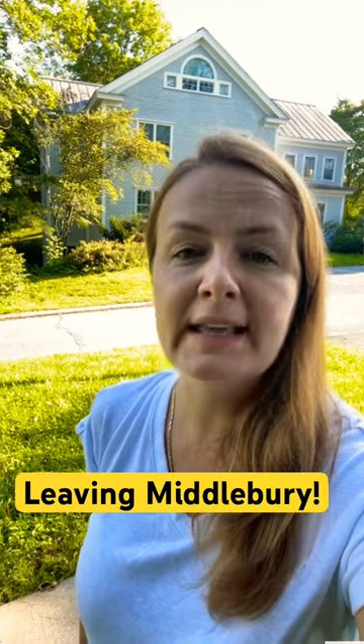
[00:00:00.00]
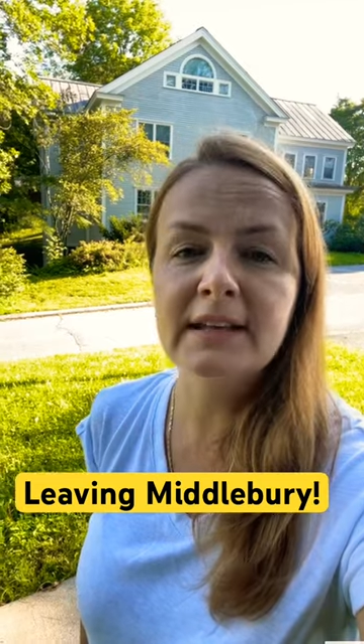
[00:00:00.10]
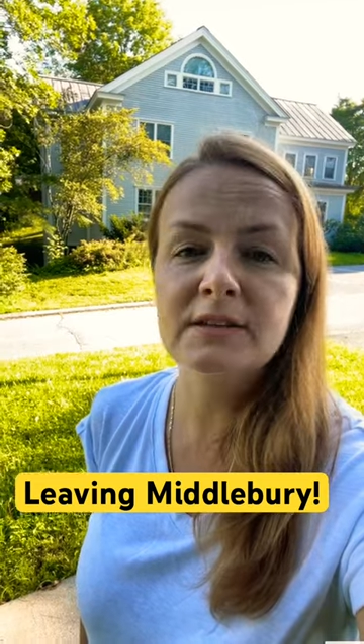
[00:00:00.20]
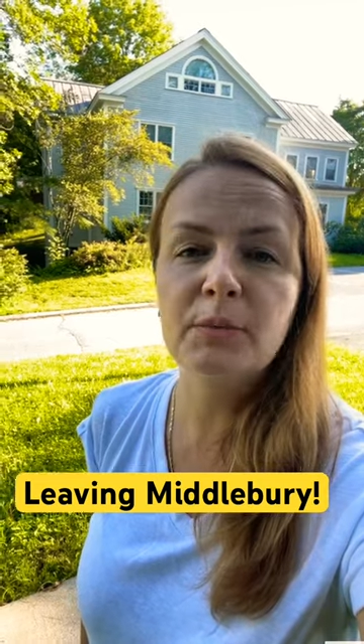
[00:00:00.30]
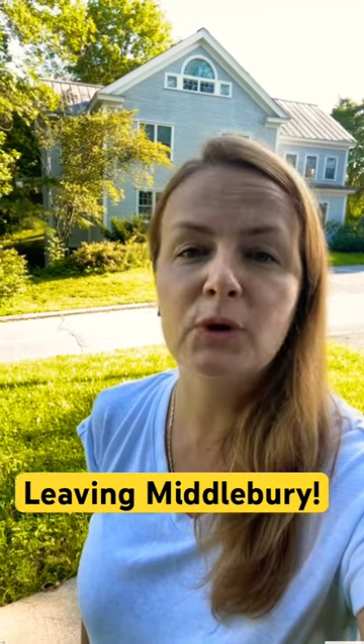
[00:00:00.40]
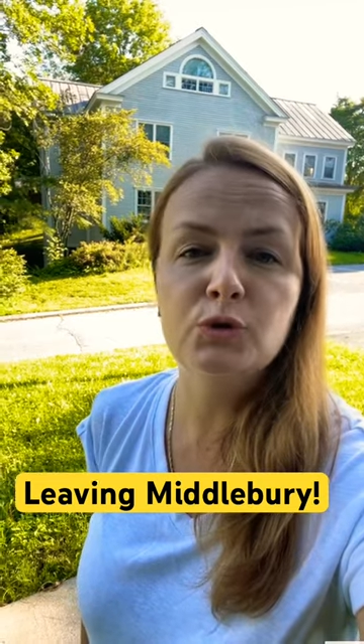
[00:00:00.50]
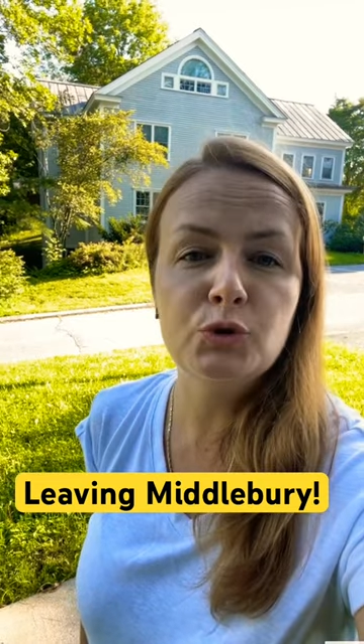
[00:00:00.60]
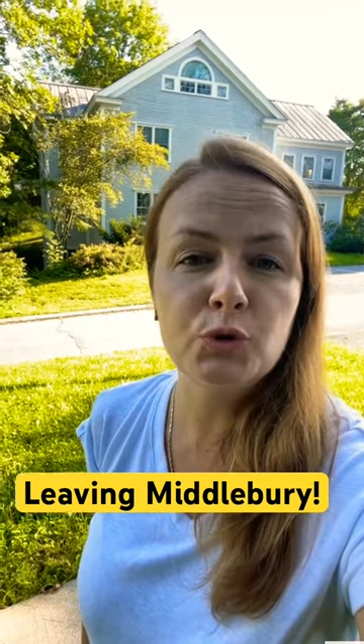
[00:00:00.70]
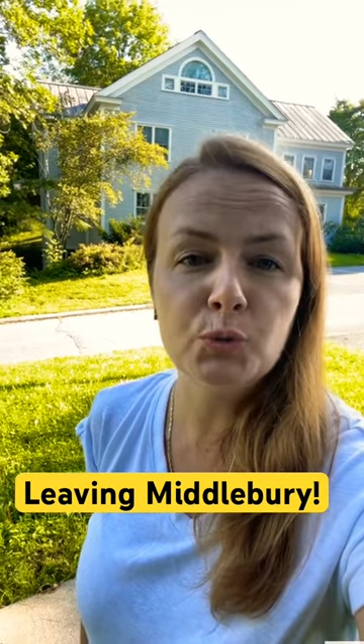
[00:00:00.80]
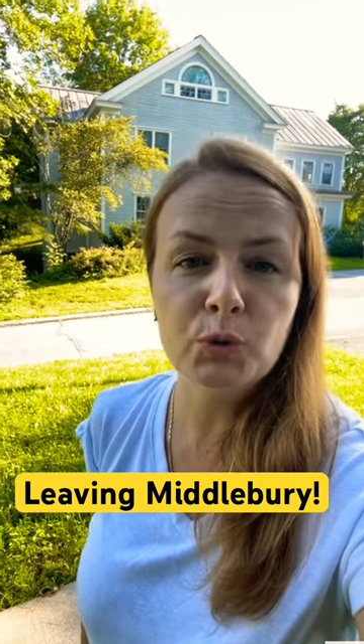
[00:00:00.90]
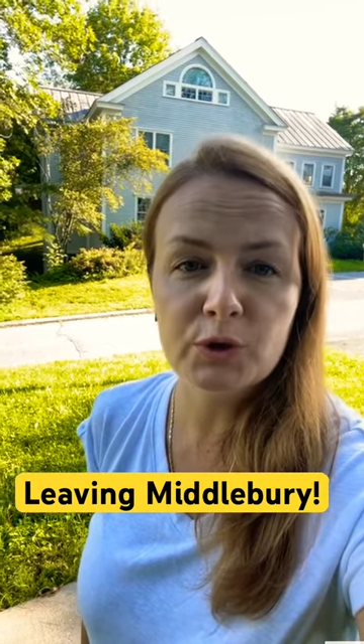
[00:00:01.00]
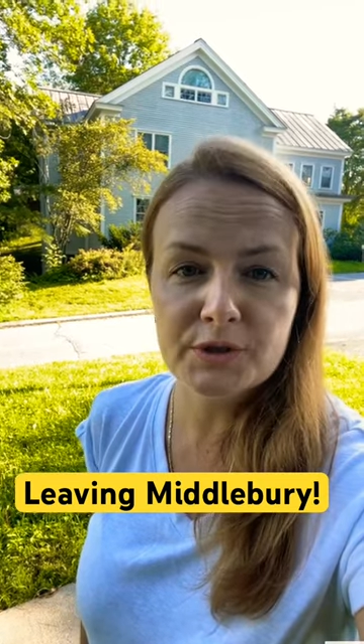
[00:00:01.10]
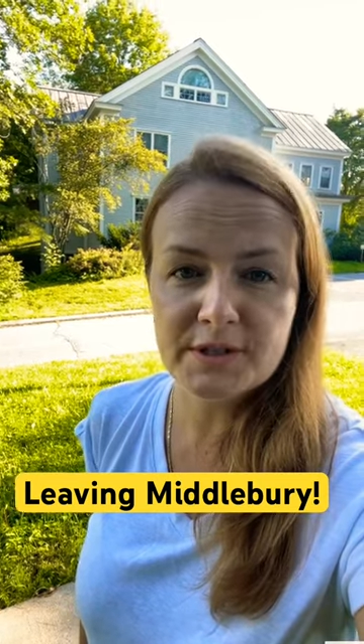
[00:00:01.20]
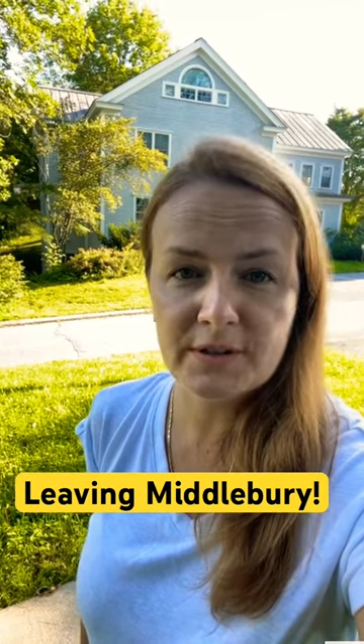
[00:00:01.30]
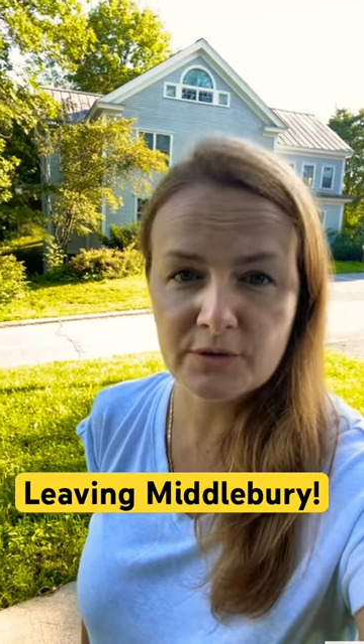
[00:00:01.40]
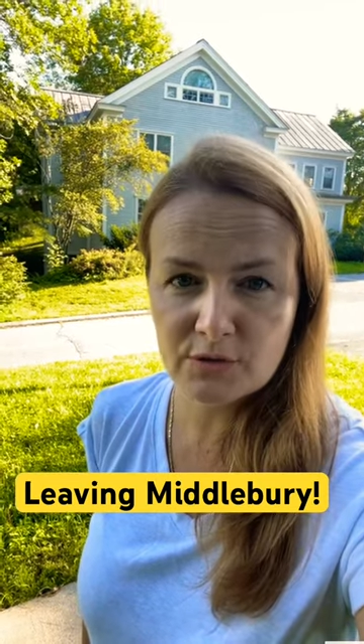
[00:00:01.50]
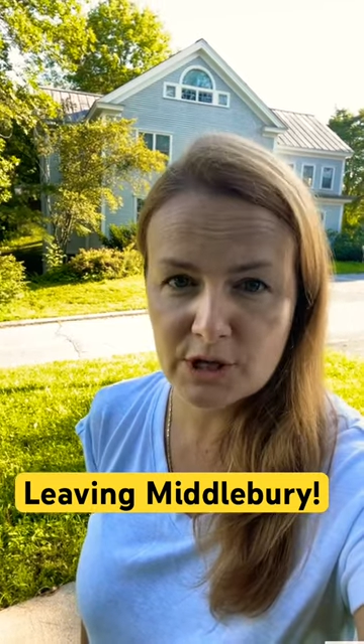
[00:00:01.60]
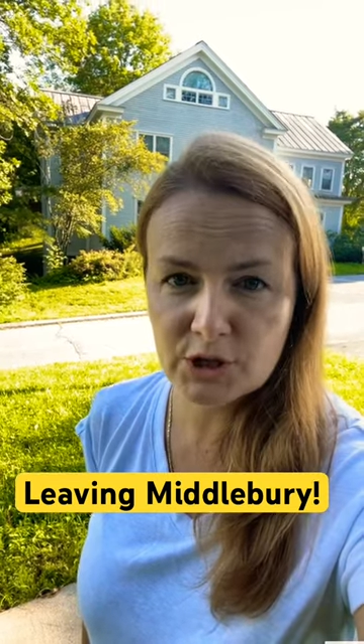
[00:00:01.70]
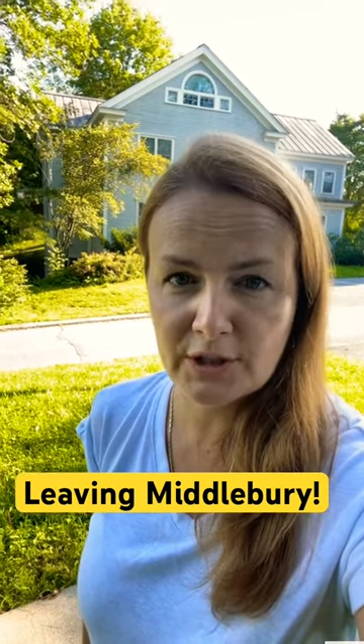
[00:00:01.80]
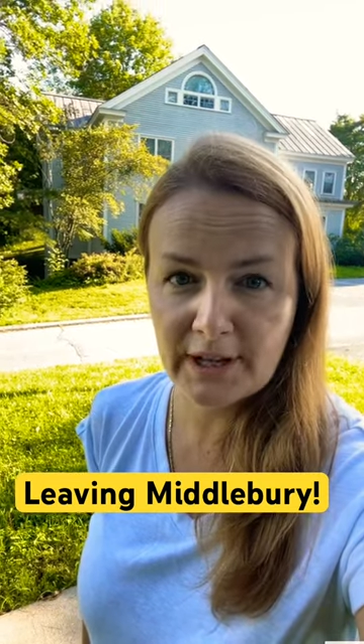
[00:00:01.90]
and about new words in the
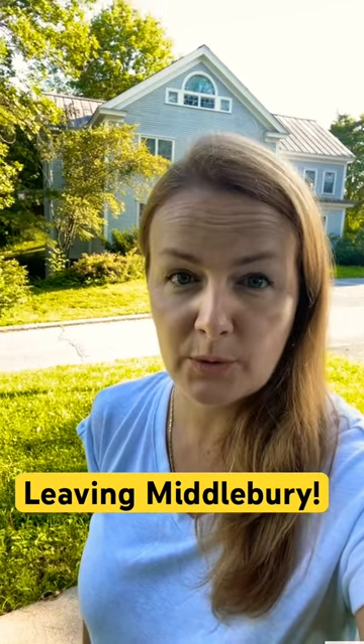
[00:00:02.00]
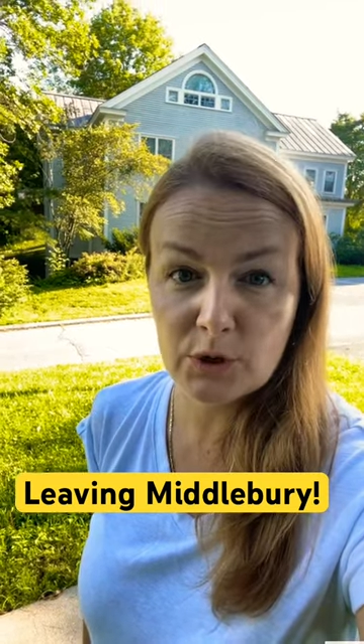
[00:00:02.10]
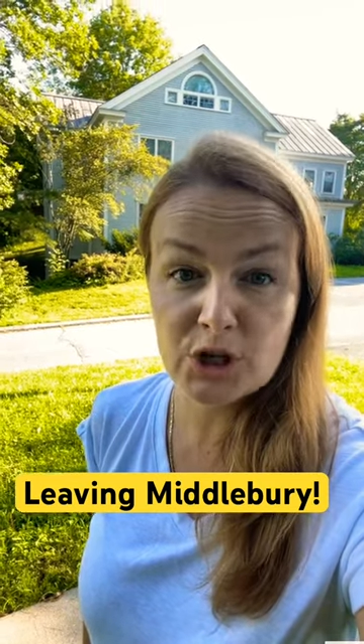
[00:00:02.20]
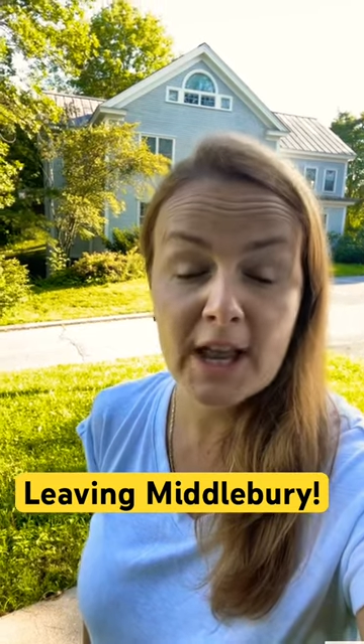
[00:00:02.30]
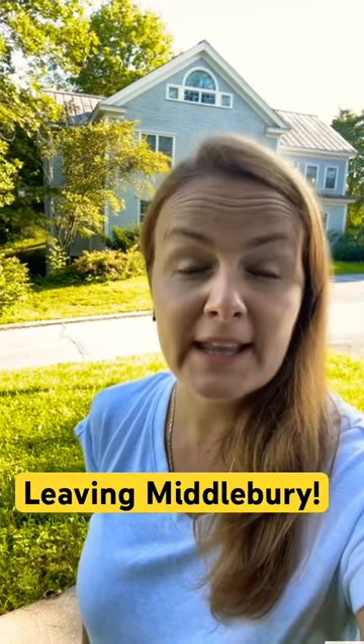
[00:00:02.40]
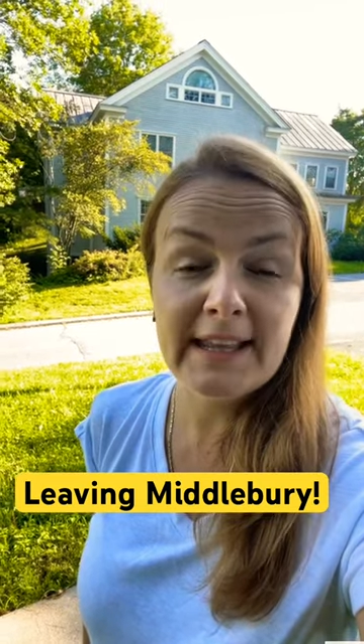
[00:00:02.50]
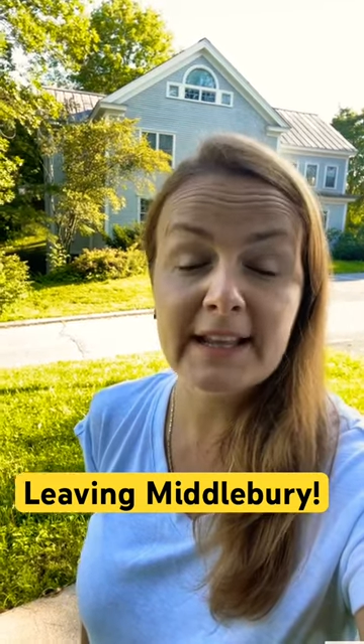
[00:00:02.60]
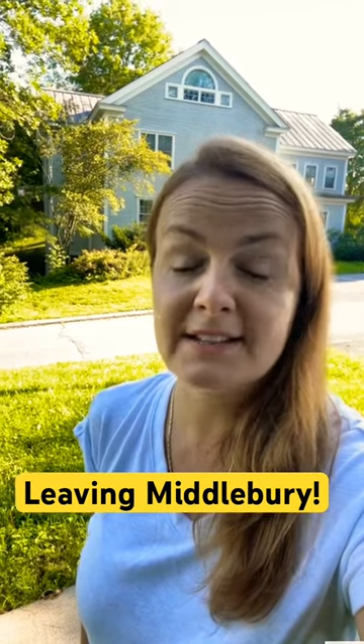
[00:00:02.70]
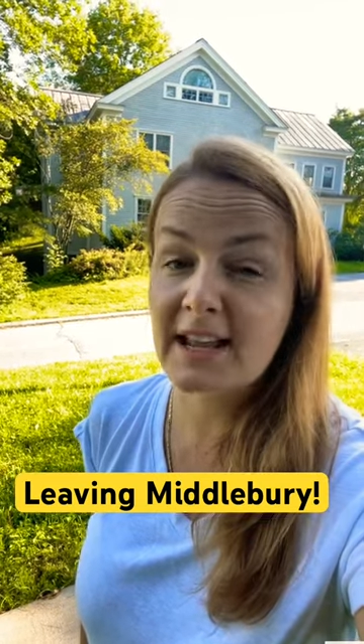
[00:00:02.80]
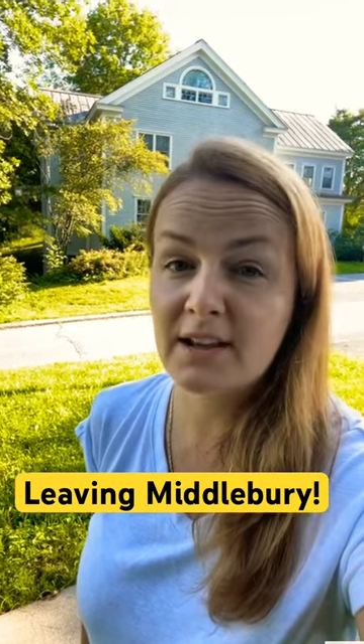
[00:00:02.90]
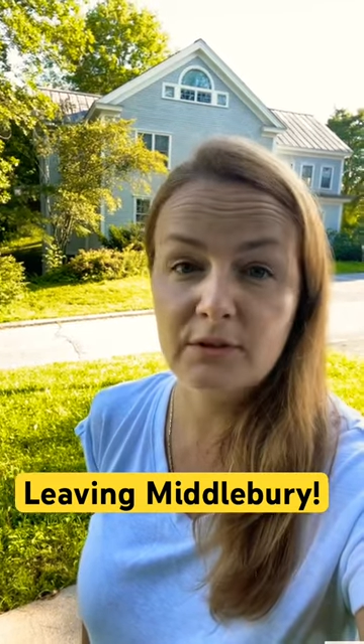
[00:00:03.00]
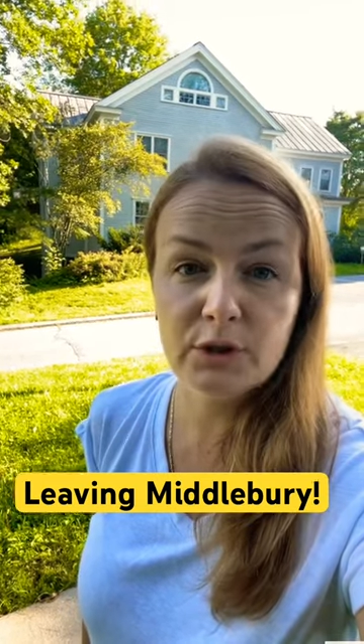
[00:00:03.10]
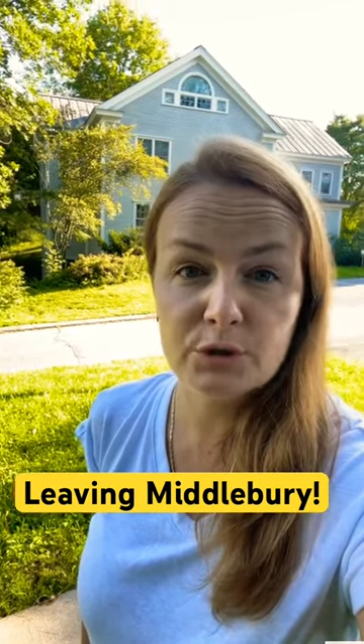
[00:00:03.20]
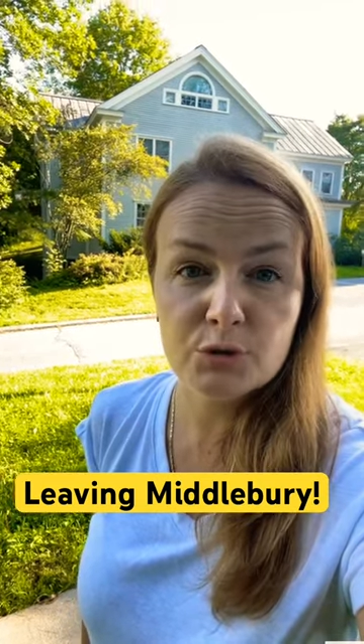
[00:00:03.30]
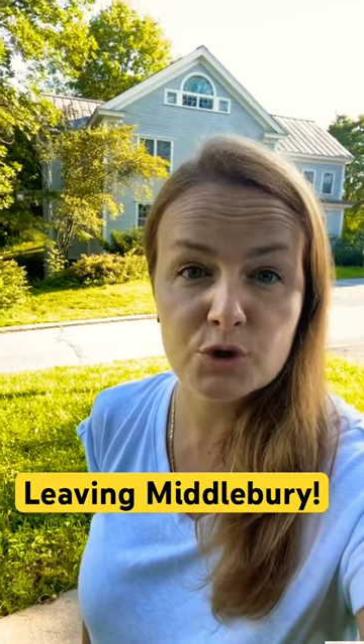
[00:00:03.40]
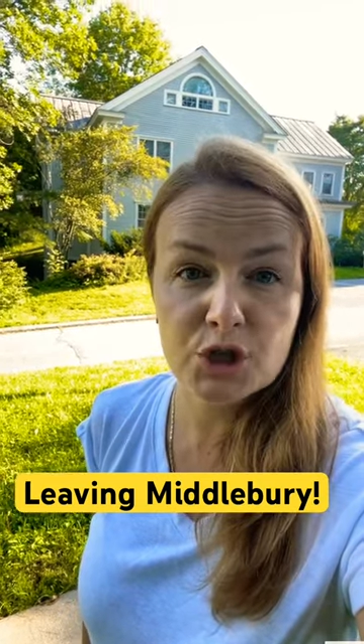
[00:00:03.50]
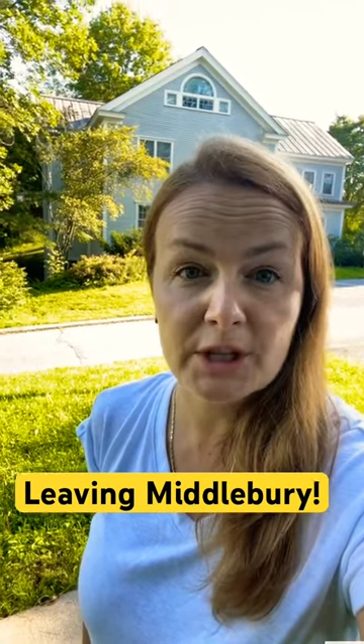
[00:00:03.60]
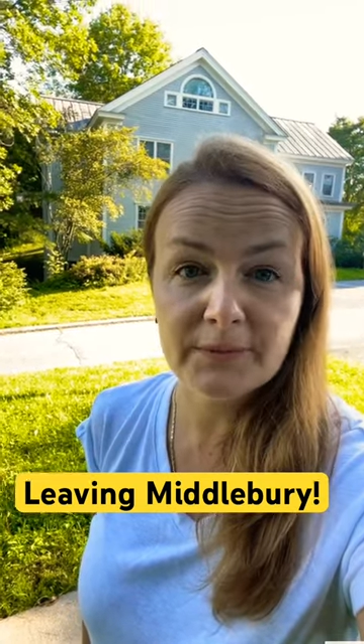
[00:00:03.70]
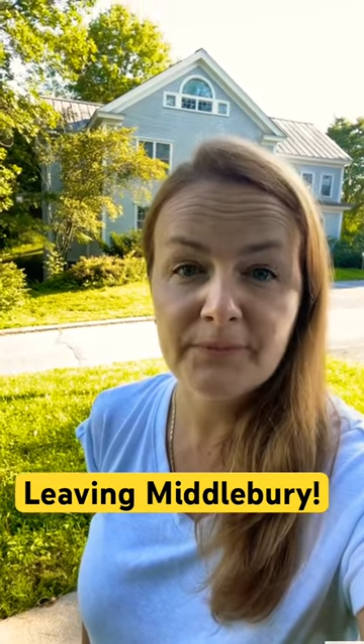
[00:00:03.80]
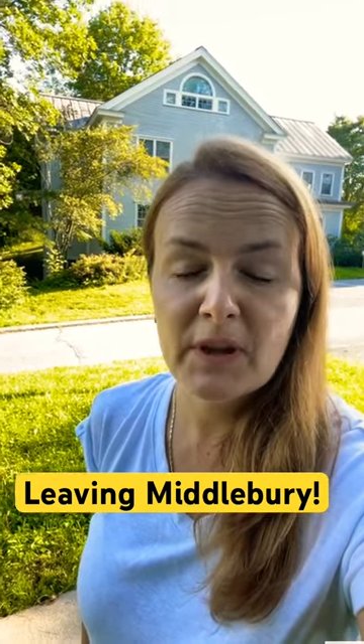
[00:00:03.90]
Russian language, and I have a lot to share.